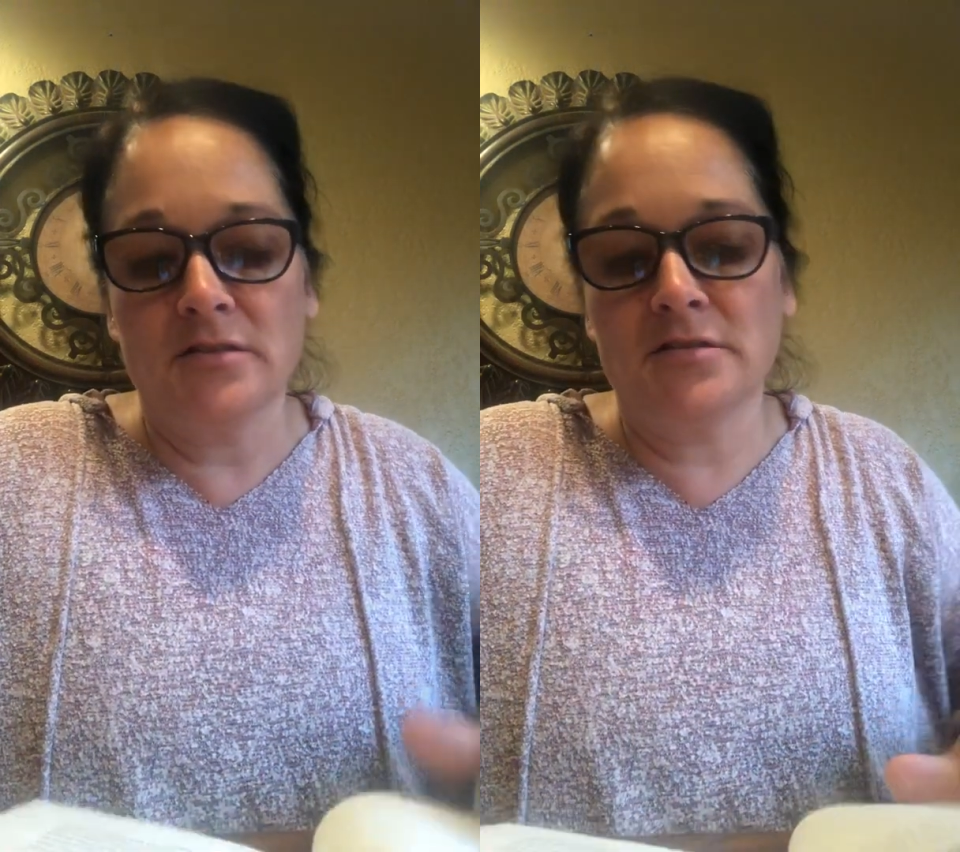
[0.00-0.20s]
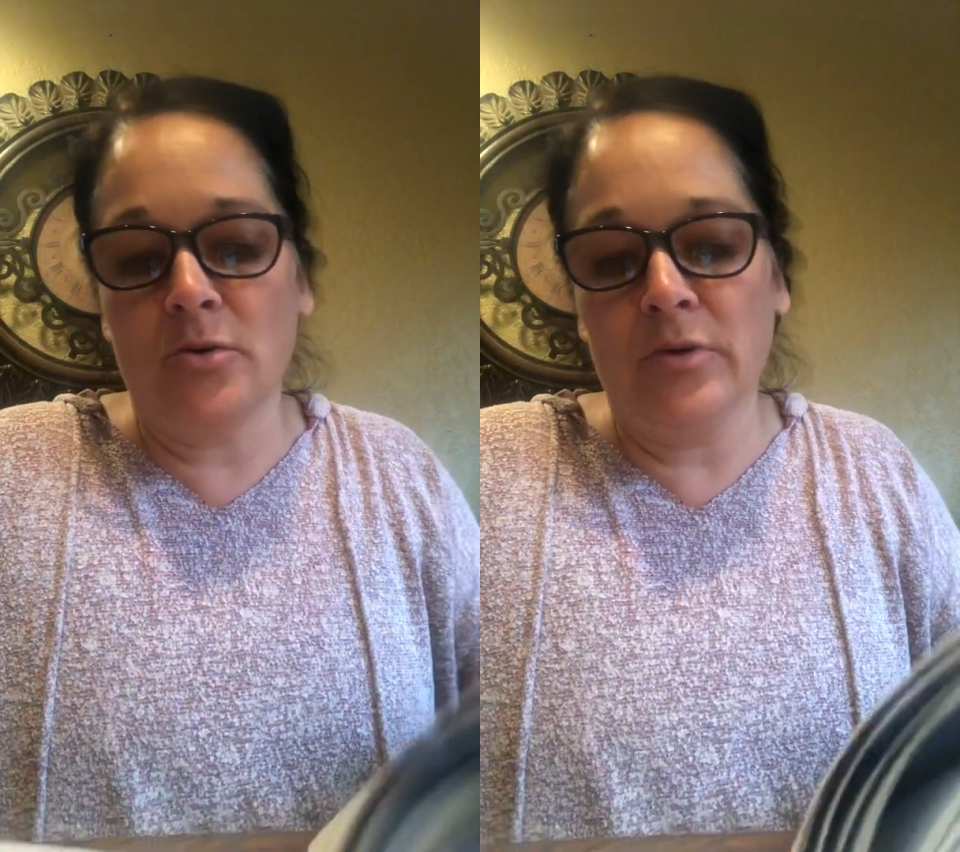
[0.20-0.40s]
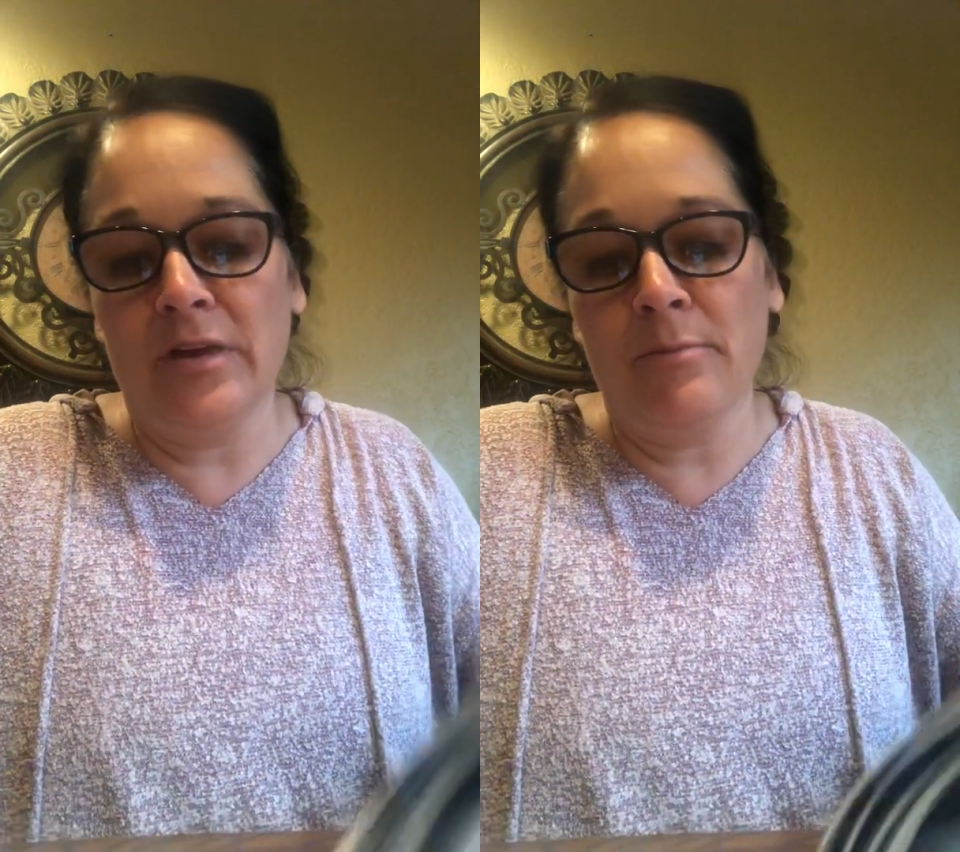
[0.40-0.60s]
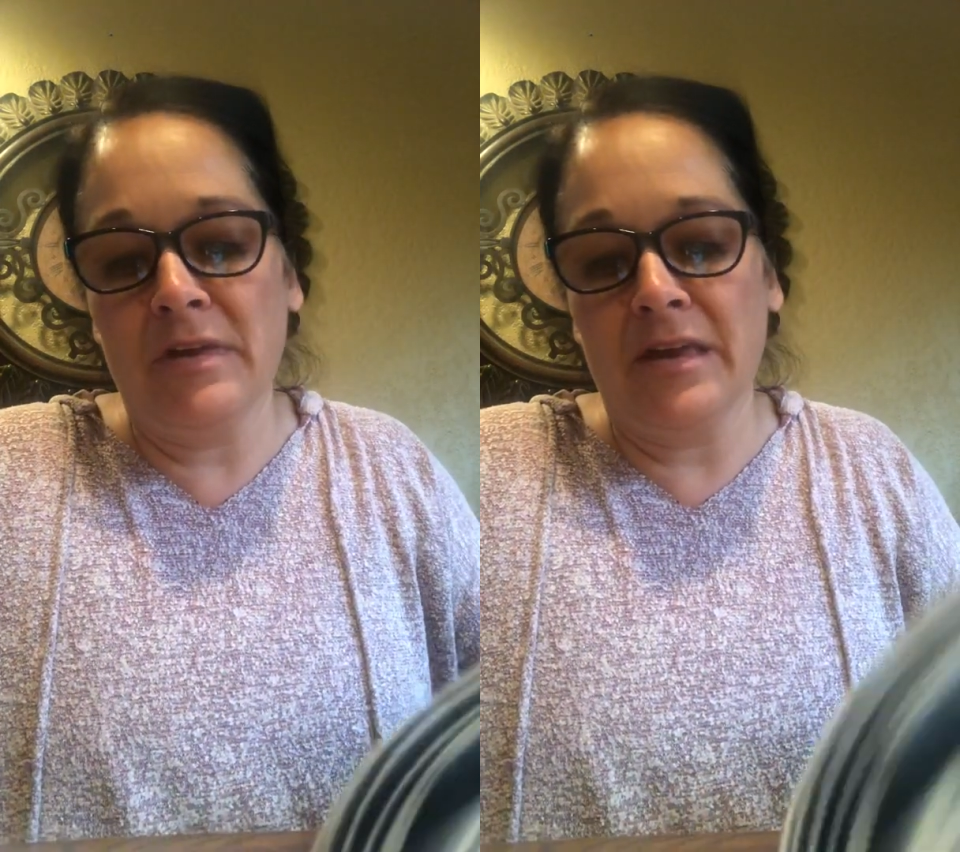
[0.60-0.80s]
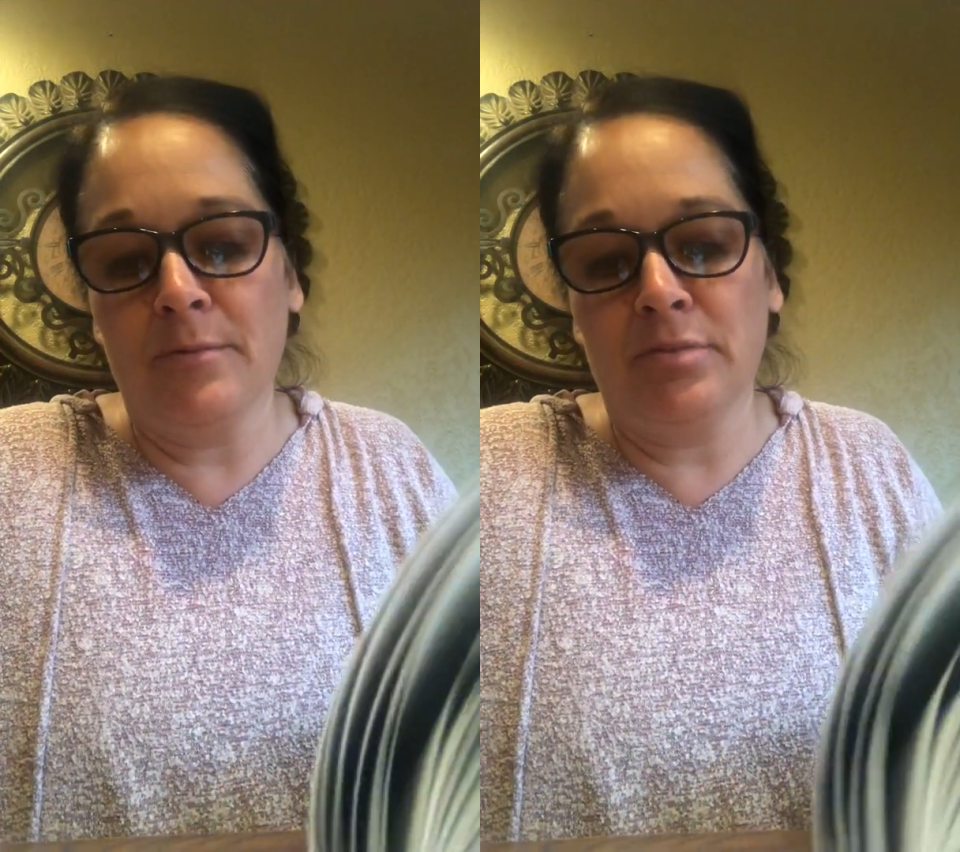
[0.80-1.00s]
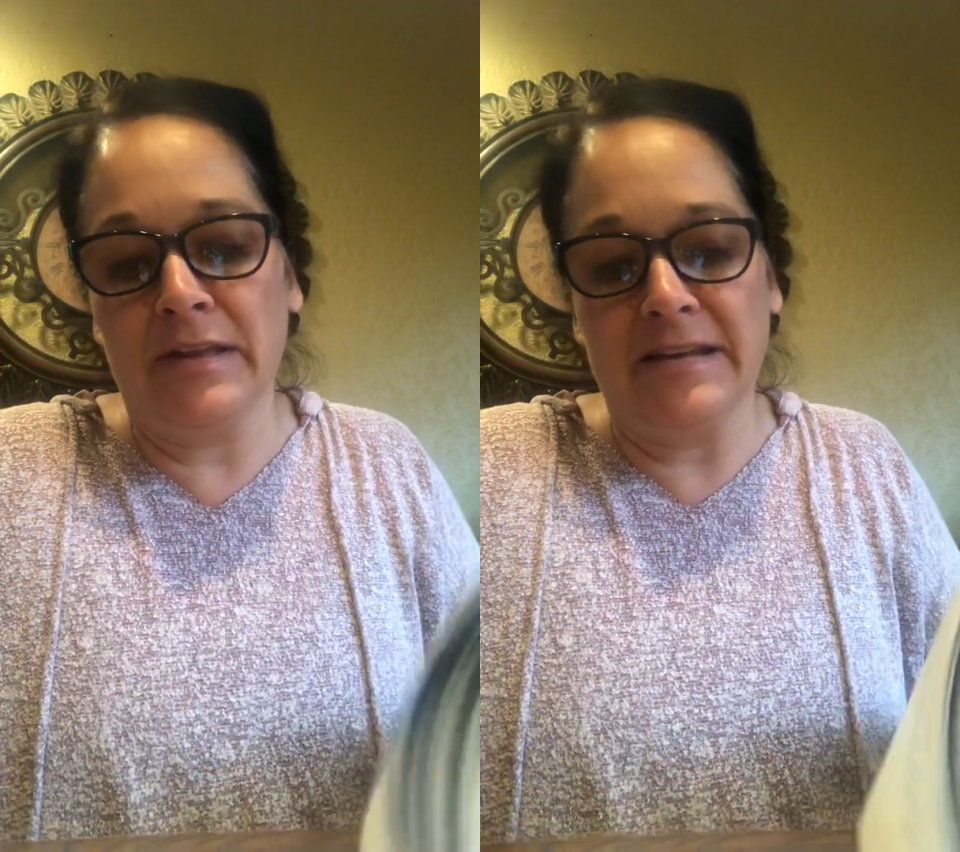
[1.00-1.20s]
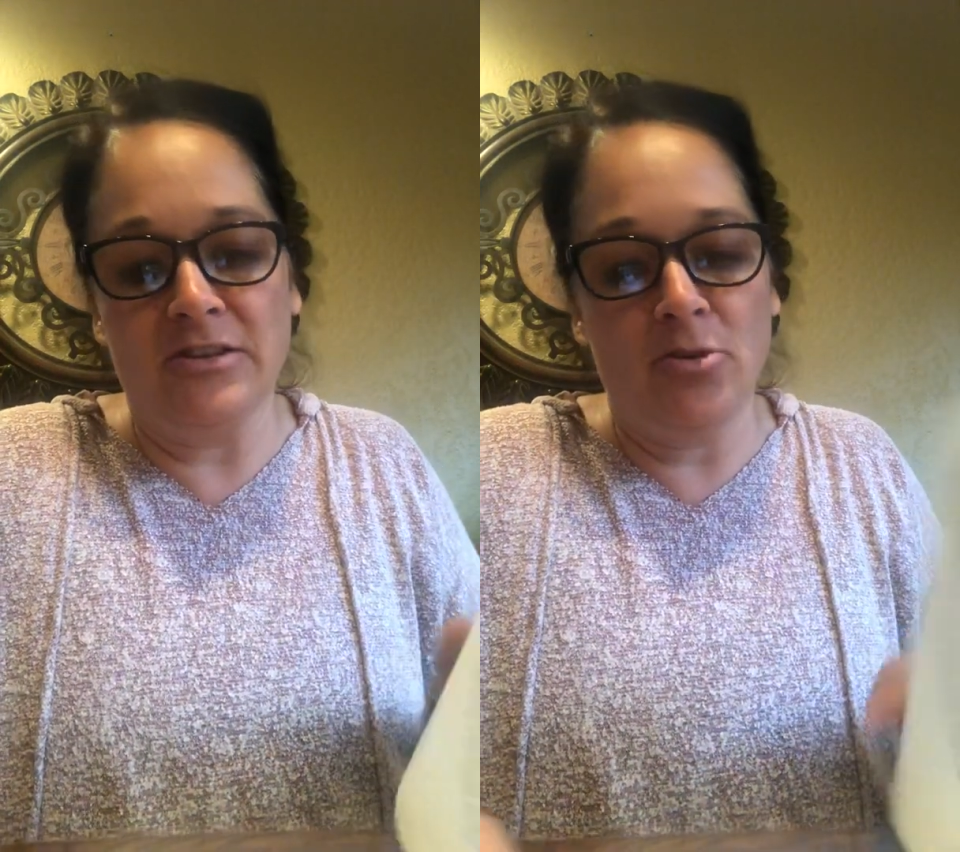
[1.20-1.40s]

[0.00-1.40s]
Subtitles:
Zoe and me playing in the